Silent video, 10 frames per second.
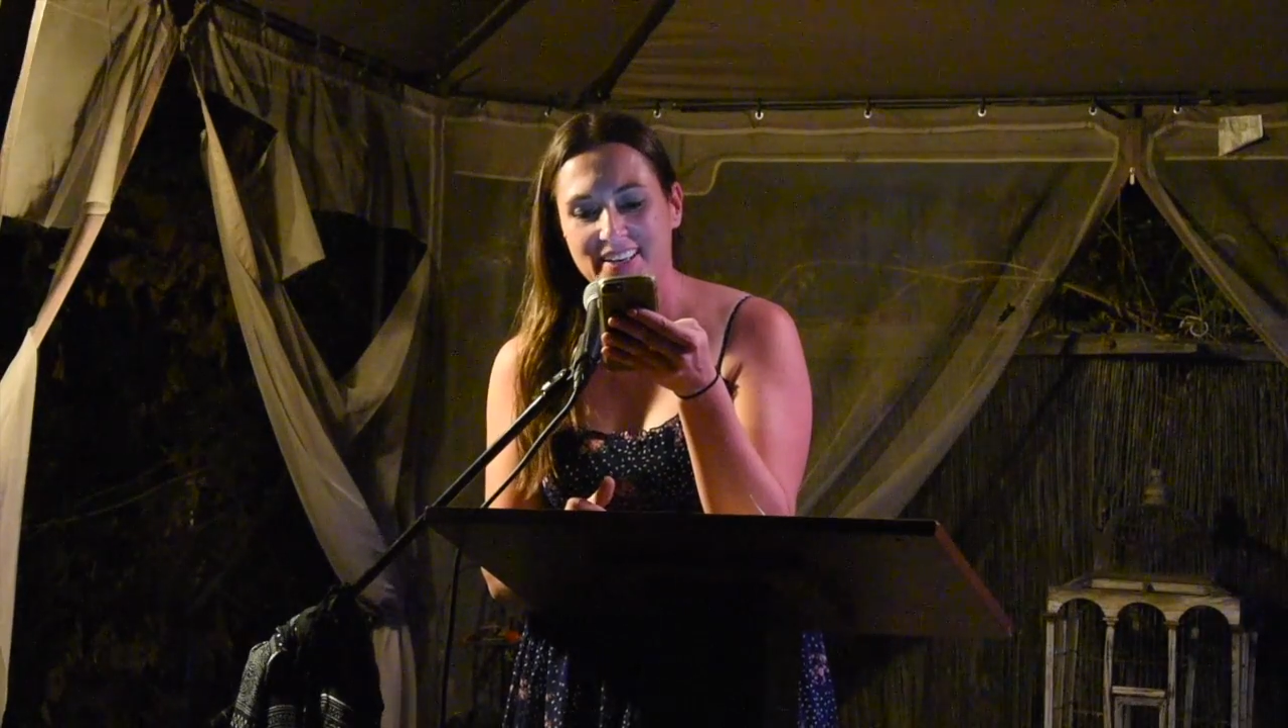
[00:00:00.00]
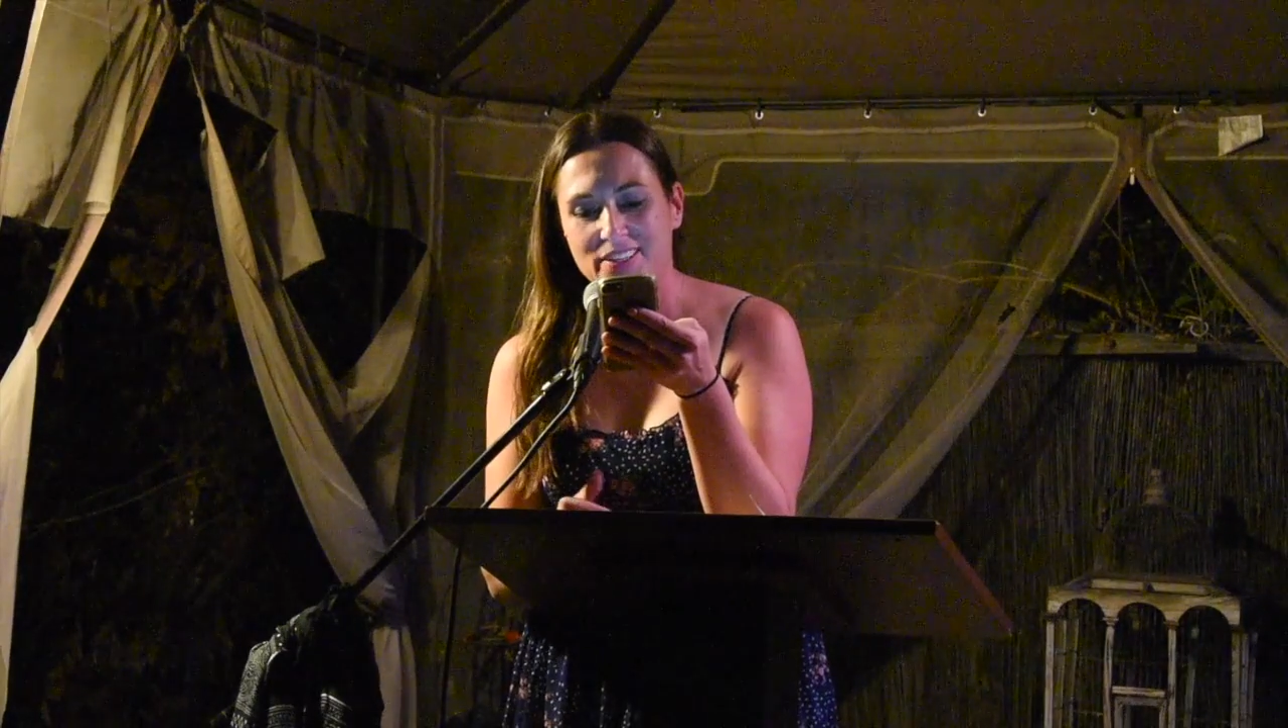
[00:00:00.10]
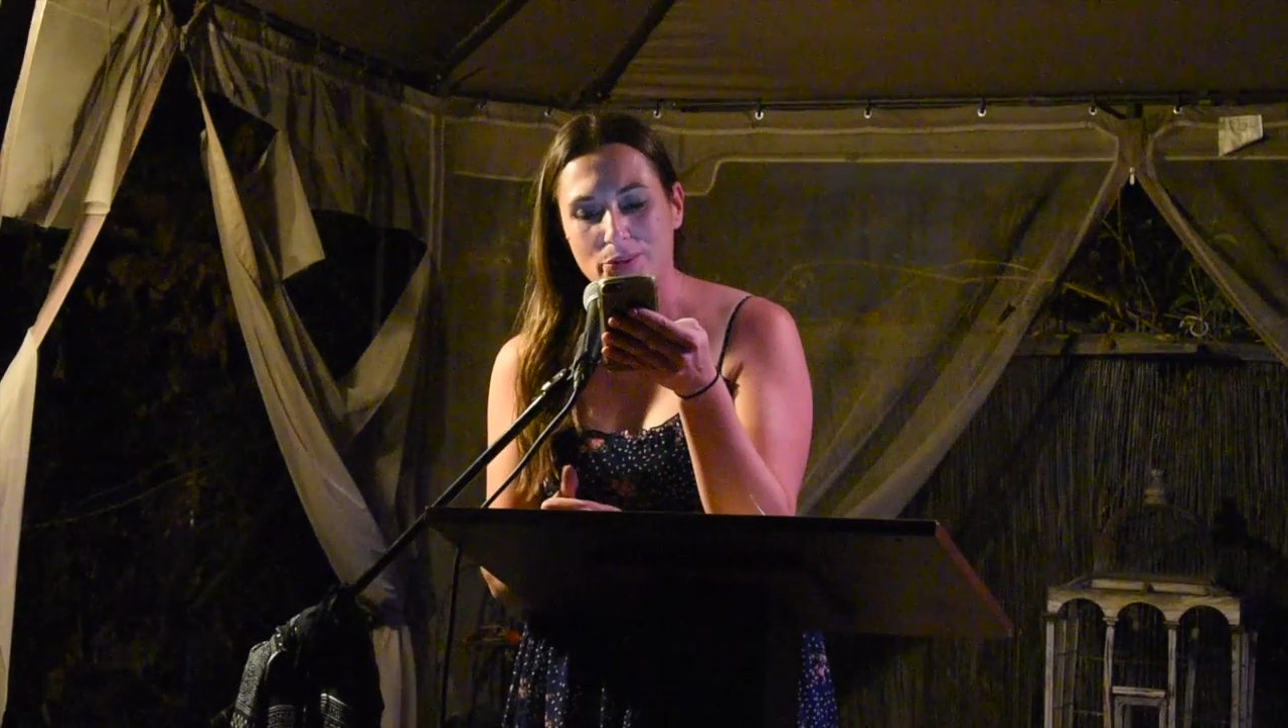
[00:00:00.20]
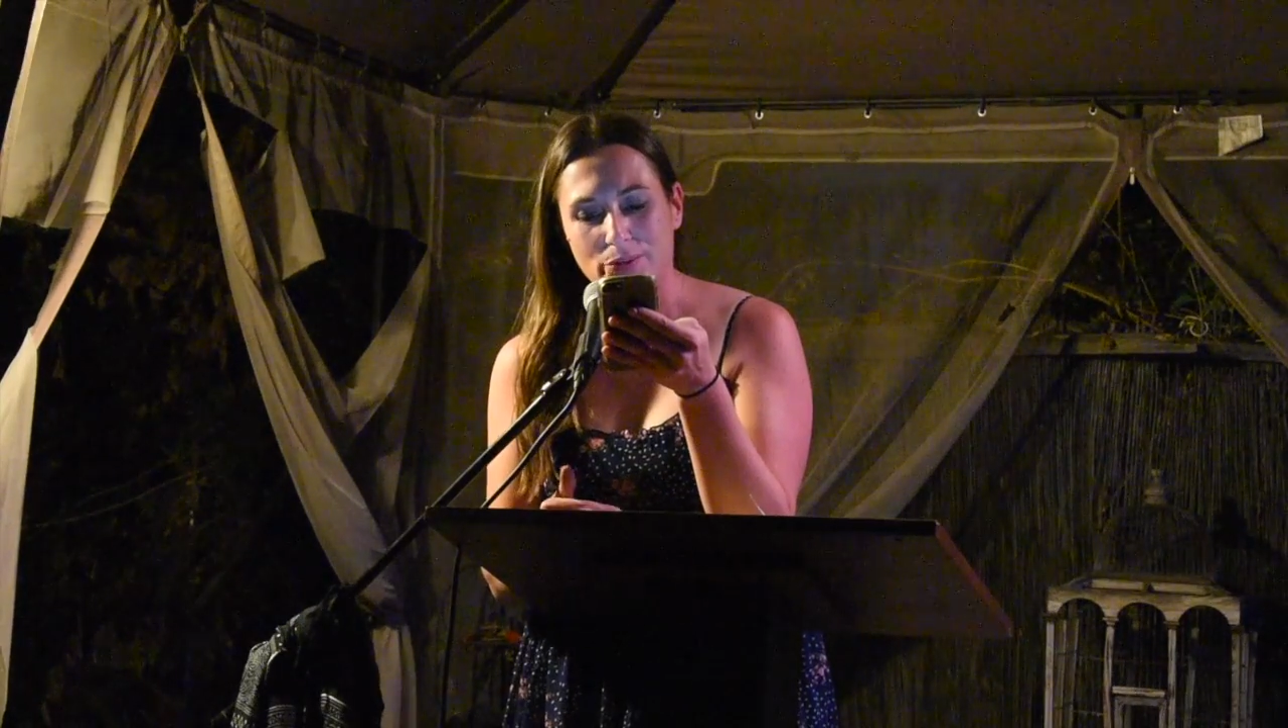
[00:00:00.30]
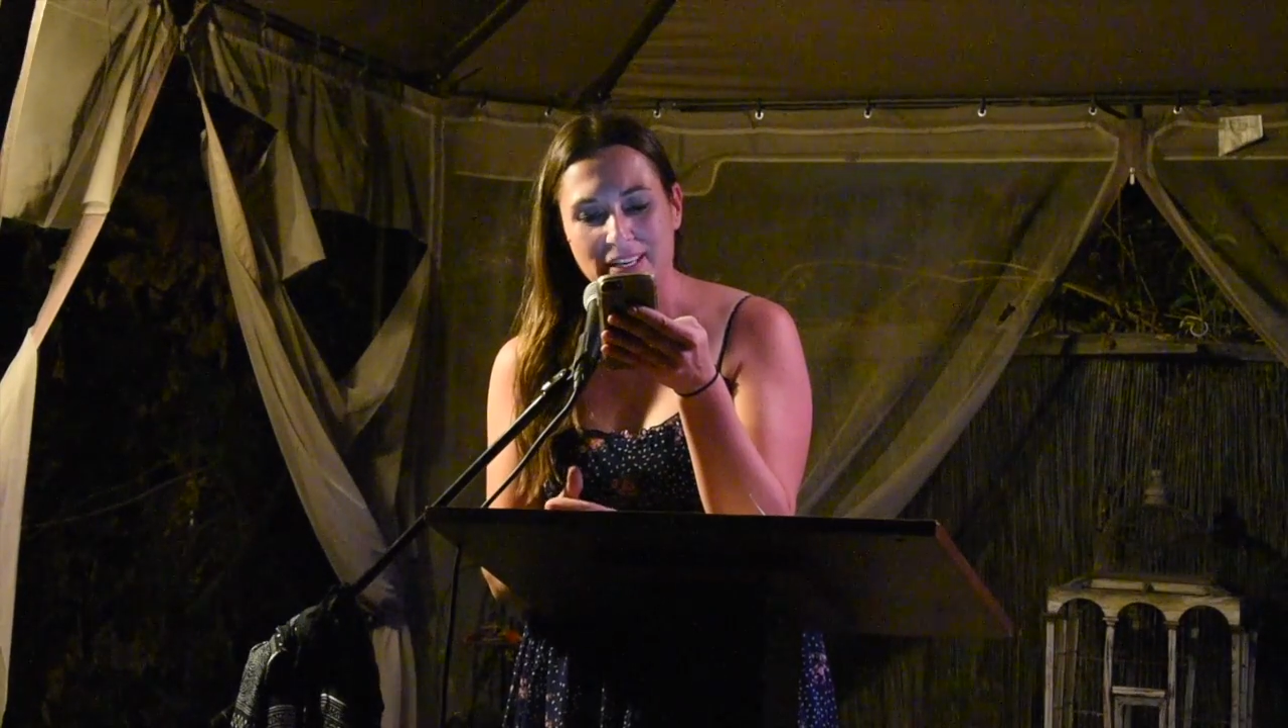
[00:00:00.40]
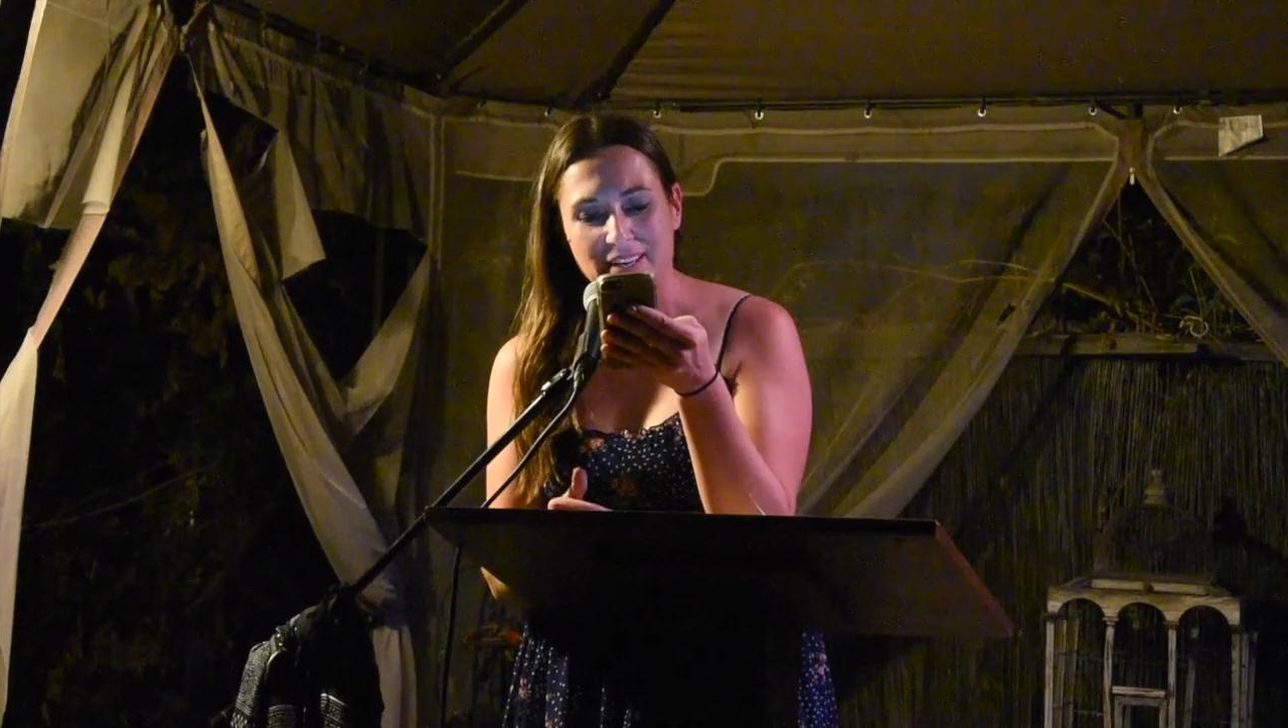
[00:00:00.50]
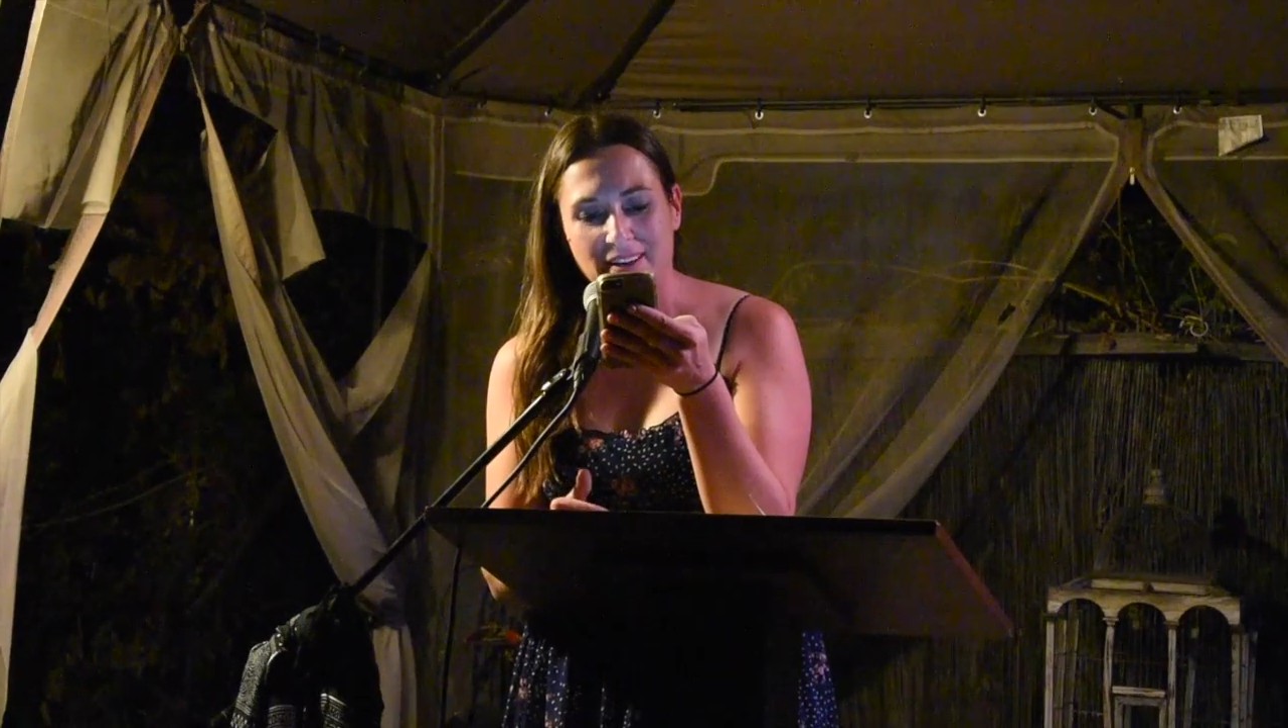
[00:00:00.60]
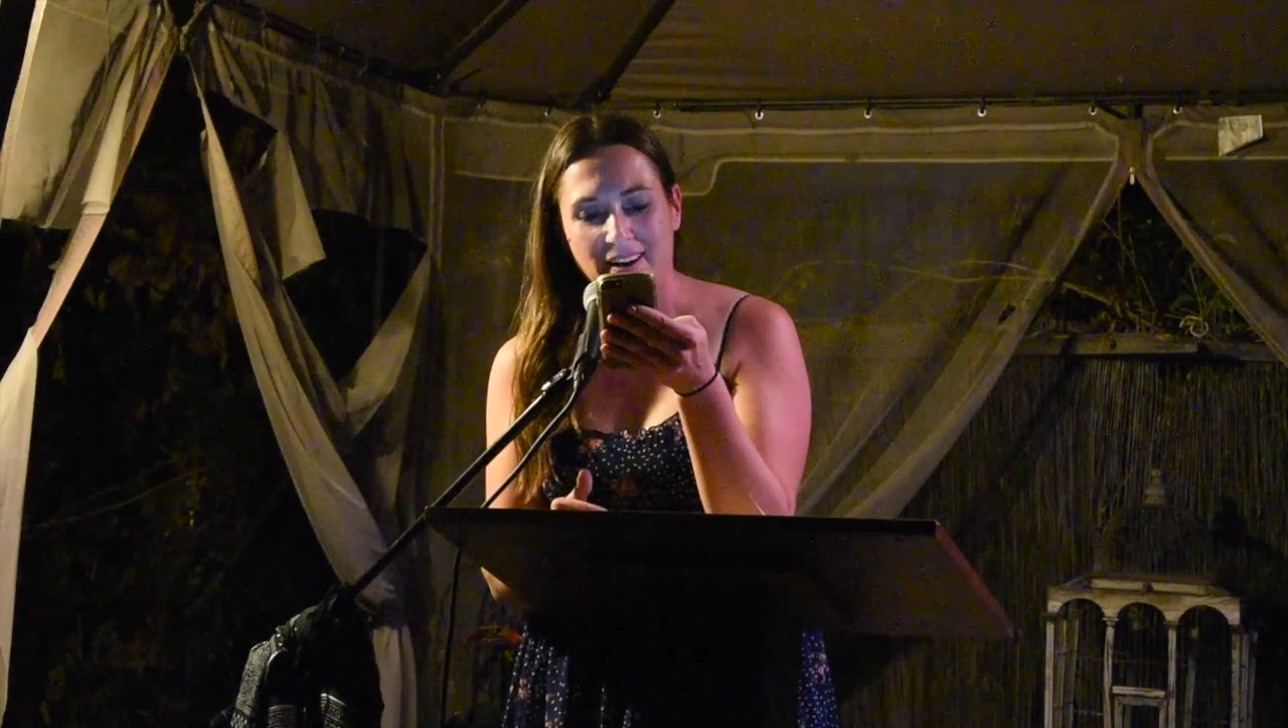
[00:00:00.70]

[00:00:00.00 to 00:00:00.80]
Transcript: The greeting